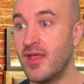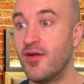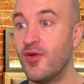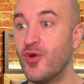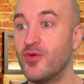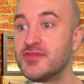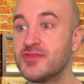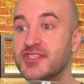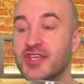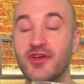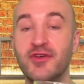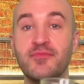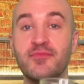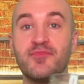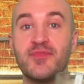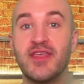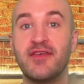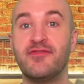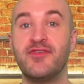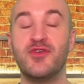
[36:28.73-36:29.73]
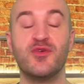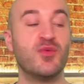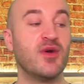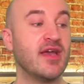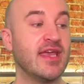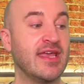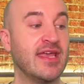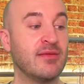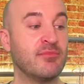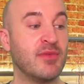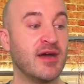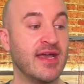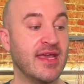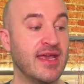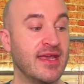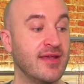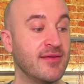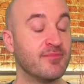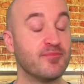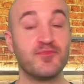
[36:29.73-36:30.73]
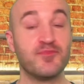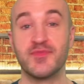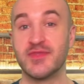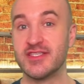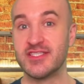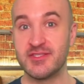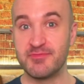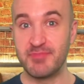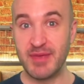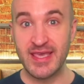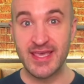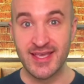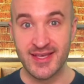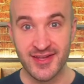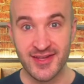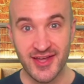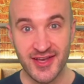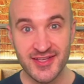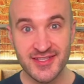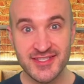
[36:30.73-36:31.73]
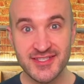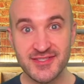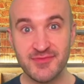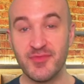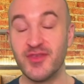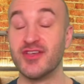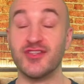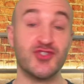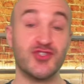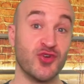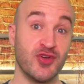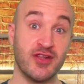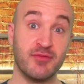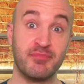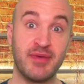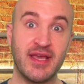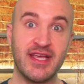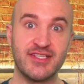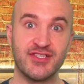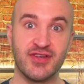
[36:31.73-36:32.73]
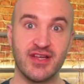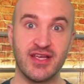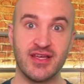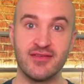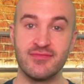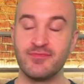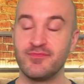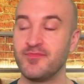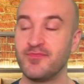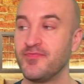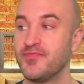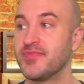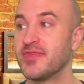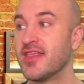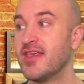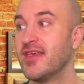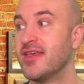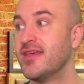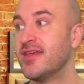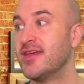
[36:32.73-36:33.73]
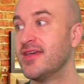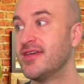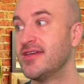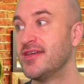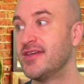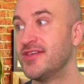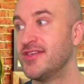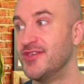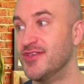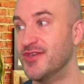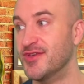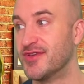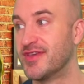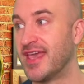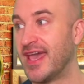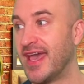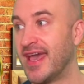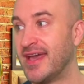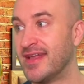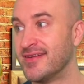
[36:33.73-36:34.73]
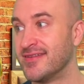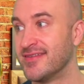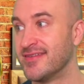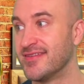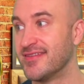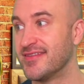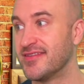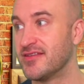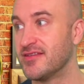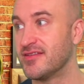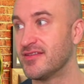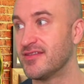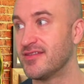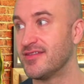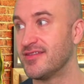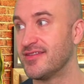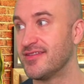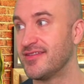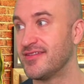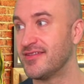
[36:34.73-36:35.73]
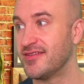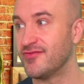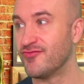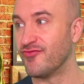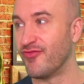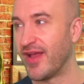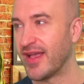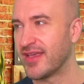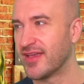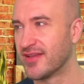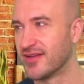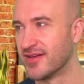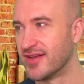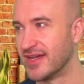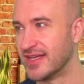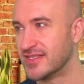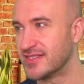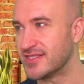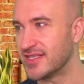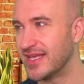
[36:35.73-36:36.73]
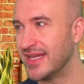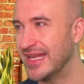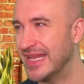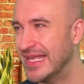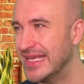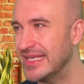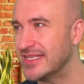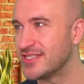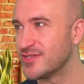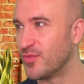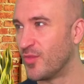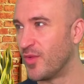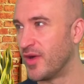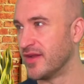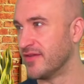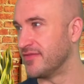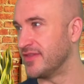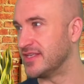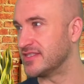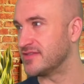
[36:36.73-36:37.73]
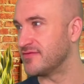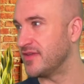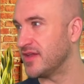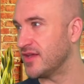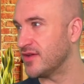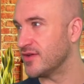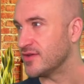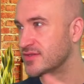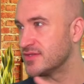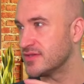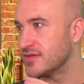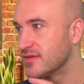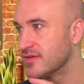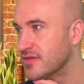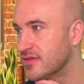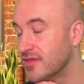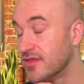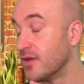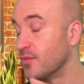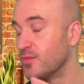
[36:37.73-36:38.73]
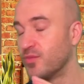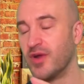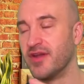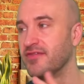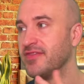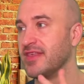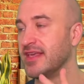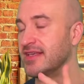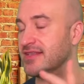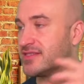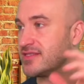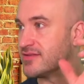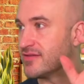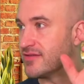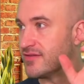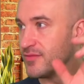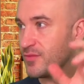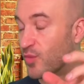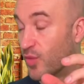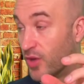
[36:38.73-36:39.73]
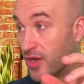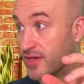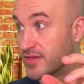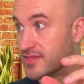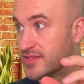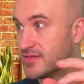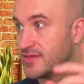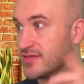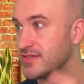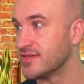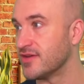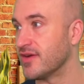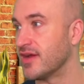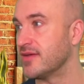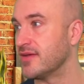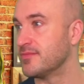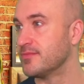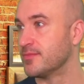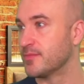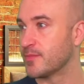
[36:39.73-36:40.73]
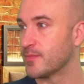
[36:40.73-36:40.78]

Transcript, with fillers: Also, if you were in my speaking class, you can join on Patreon. You can recognize at least one of these videos, one of these words, sorry.